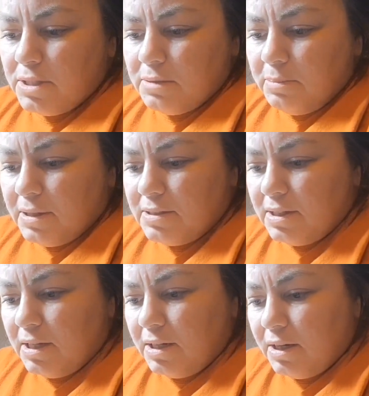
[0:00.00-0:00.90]
So I'm
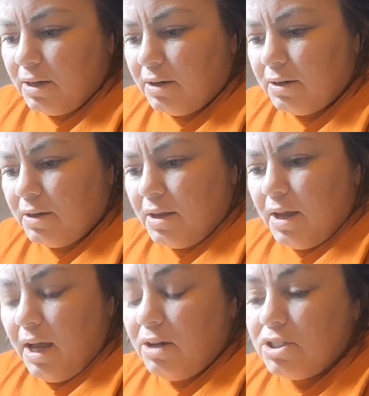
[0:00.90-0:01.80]
just busting in
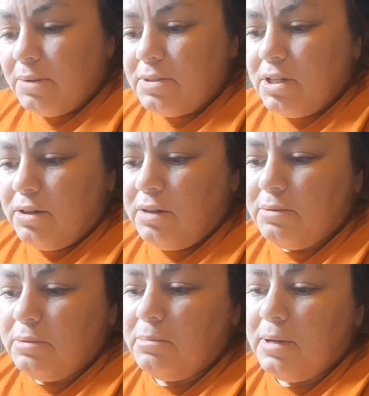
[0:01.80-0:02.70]
here.
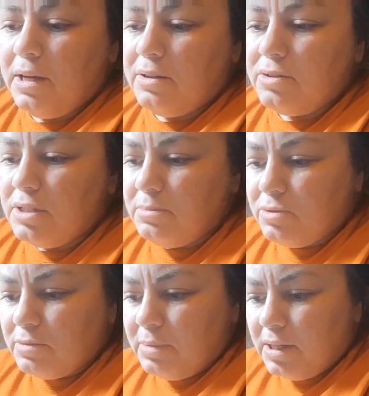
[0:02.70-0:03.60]
Actually, I was talking with one of
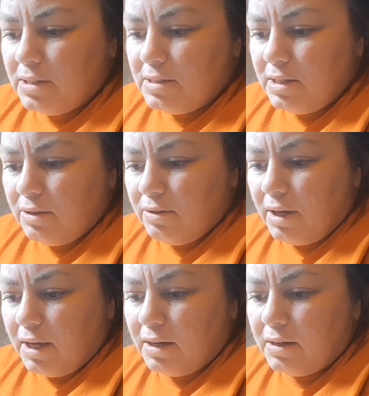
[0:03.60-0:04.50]
my other seamstress
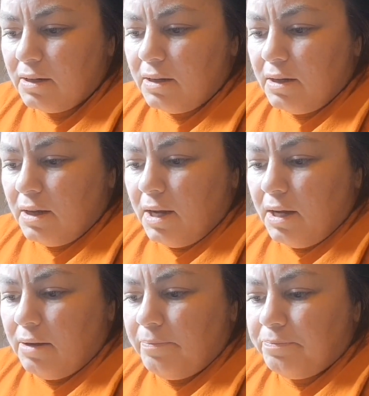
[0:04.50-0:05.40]
buddies the other night
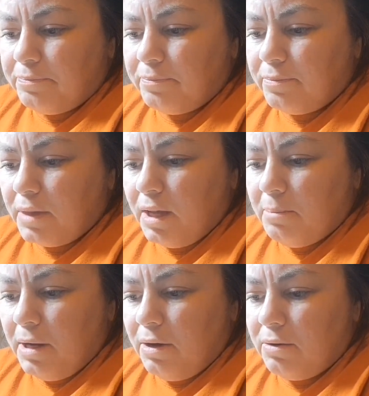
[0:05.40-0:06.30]

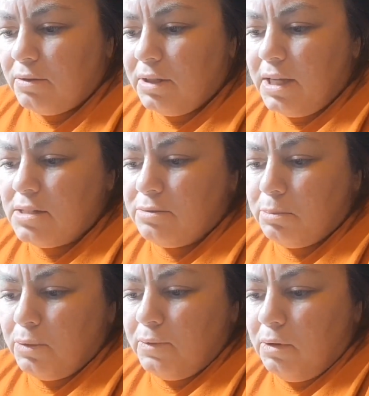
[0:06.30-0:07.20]

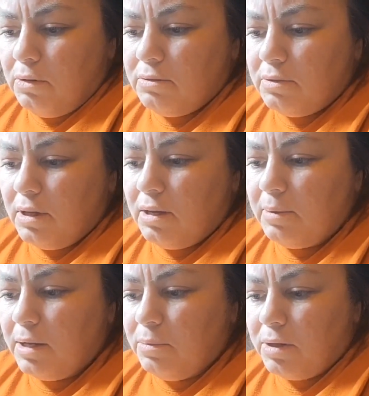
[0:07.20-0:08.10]
about lace
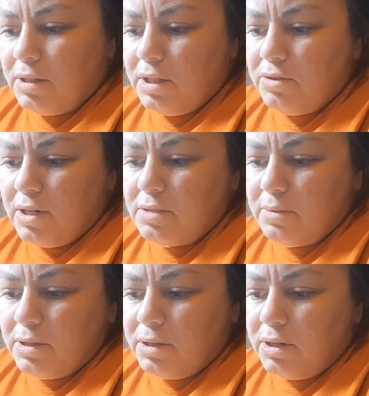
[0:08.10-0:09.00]
removal. I had
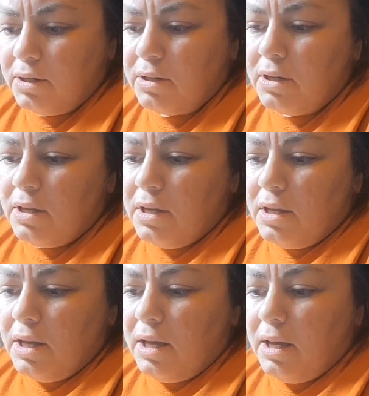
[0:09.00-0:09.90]
worked on a dress with
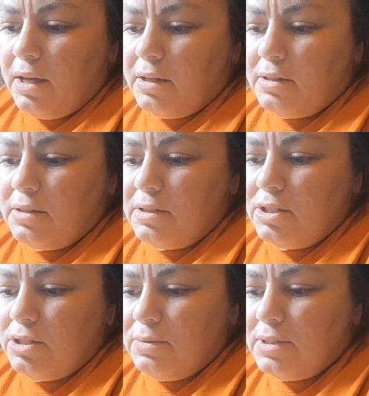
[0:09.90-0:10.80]
her,
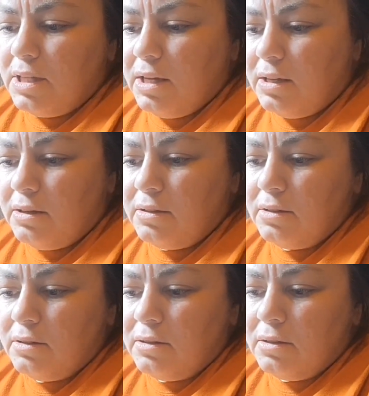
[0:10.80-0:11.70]
and she was
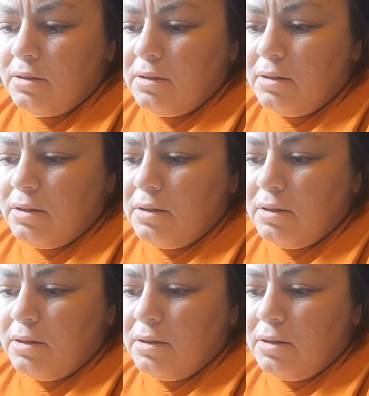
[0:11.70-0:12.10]
saying